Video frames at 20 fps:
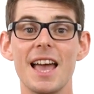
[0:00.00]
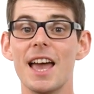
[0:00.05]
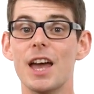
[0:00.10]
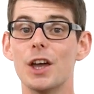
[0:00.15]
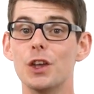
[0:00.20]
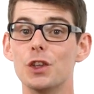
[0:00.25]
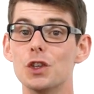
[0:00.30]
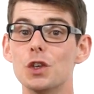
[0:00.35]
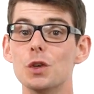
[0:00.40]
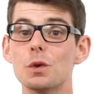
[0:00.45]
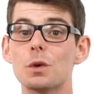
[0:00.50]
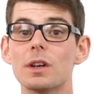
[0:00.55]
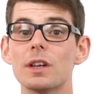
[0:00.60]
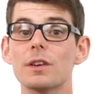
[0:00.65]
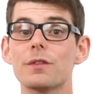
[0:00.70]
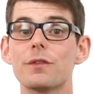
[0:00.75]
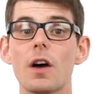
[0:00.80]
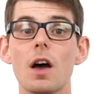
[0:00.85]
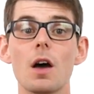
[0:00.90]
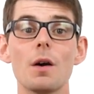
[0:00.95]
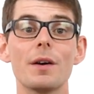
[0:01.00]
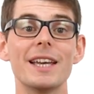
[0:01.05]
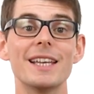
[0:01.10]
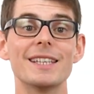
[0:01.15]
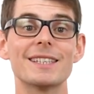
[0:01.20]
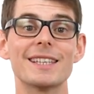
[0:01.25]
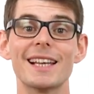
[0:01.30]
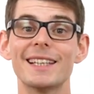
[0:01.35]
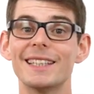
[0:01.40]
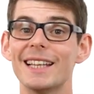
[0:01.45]
A nucleophile
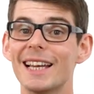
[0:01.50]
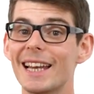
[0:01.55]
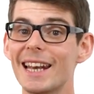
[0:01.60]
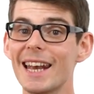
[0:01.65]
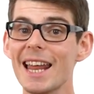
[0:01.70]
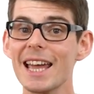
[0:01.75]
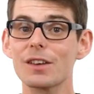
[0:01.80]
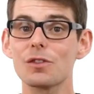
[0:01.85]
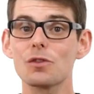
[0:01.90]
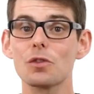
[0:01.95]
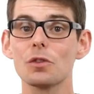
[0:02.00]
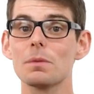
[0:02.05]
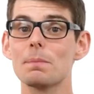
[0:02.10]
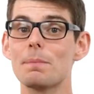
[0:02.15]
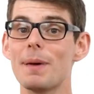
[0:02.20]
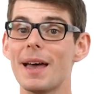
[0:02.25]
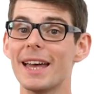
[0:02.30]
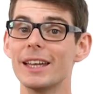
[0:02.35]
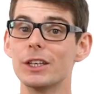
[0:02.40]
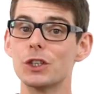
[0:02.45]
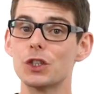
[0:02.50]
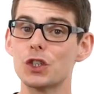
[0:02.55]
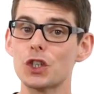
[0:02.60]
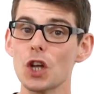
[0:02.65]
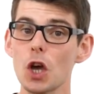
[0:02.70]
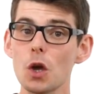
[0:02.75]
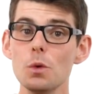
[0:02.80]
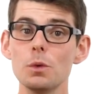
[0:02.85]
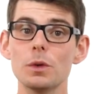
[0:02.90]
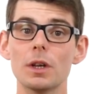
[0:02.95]
is an electron pair
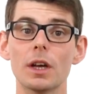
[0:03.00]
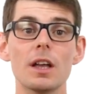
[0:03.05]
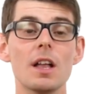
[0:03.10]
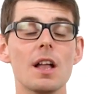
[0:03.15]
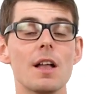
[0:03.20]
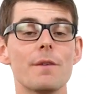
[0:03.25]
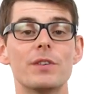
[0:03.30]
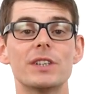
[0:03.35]
donor